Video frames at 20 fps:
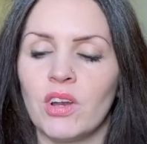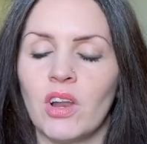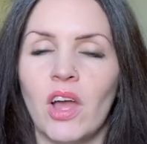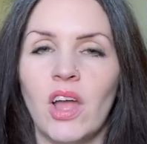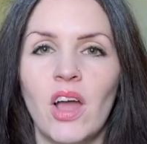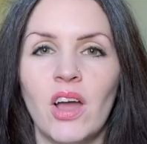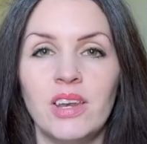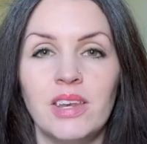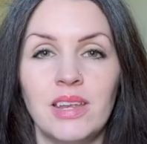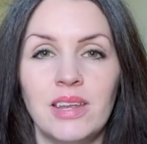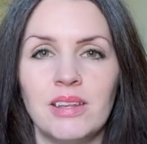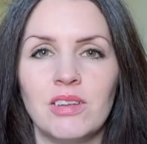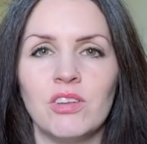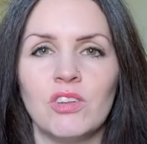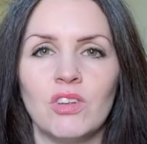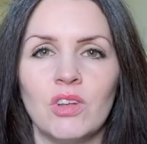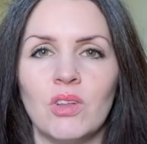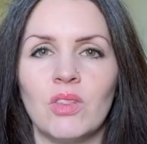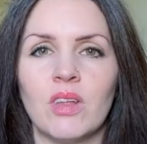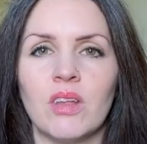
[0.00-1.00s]
Like, I need to
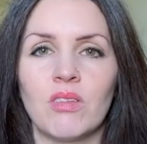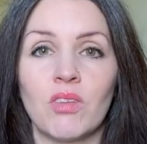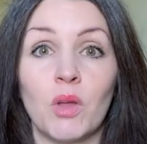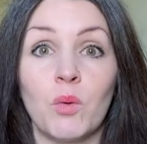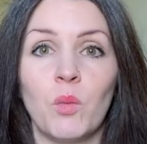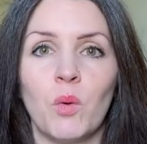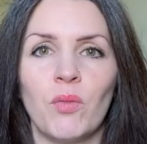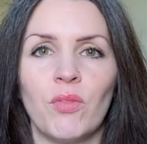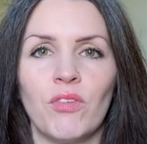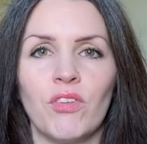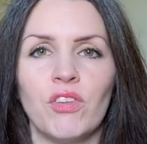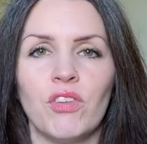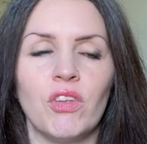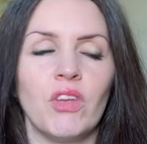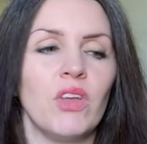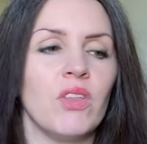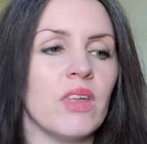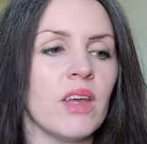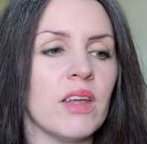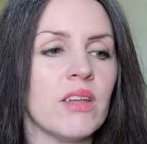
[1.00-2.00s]
do this, I want to
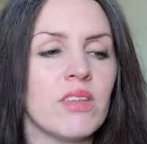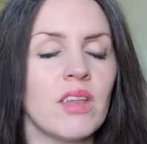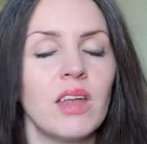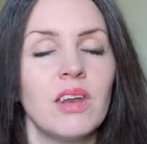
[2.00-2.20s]
do this.